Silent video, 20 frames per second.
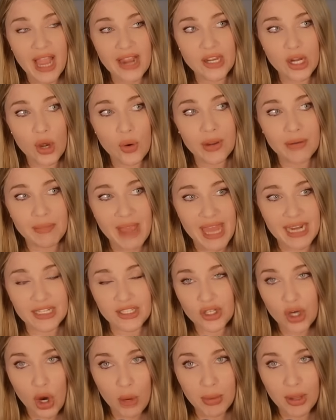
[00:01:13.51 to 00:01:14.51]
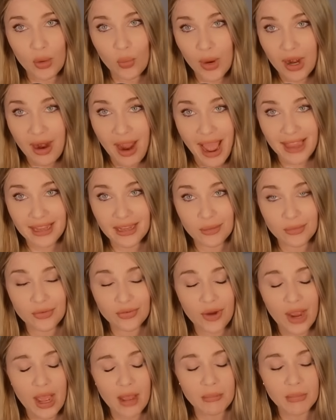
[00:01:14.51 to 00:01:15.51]
I know in Manitoba, where I am
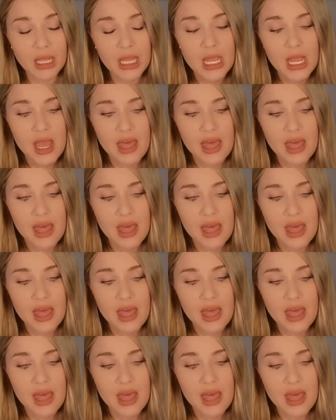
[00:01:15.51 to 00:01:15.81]
from,